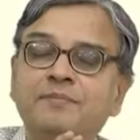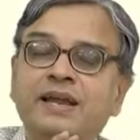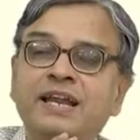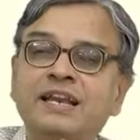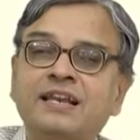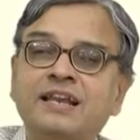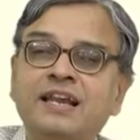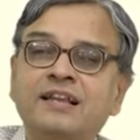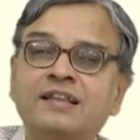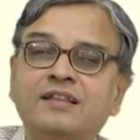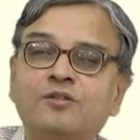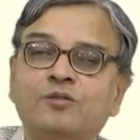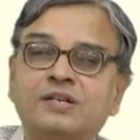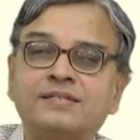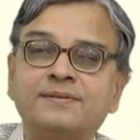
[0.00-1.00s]
maintain
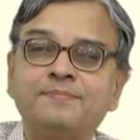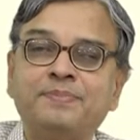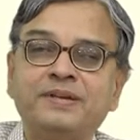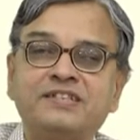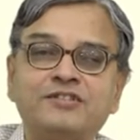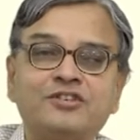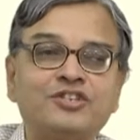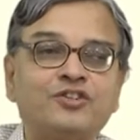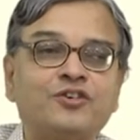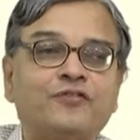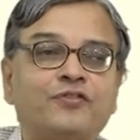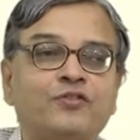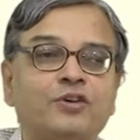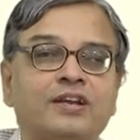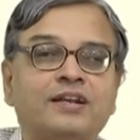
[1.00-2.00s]
your simplicity of
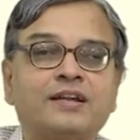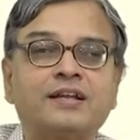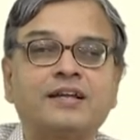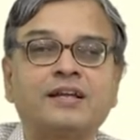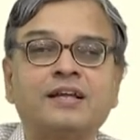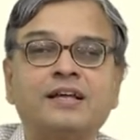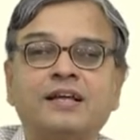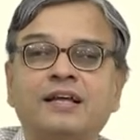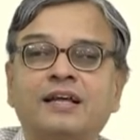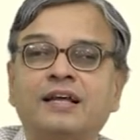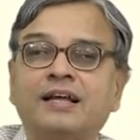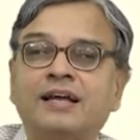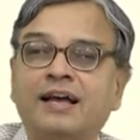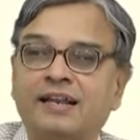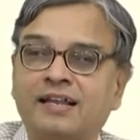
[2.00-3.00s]
your
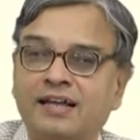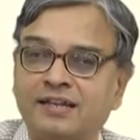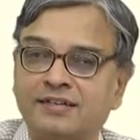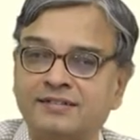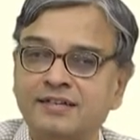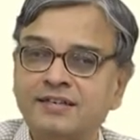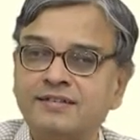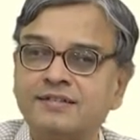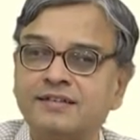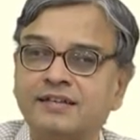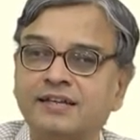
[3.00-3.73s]
analysis,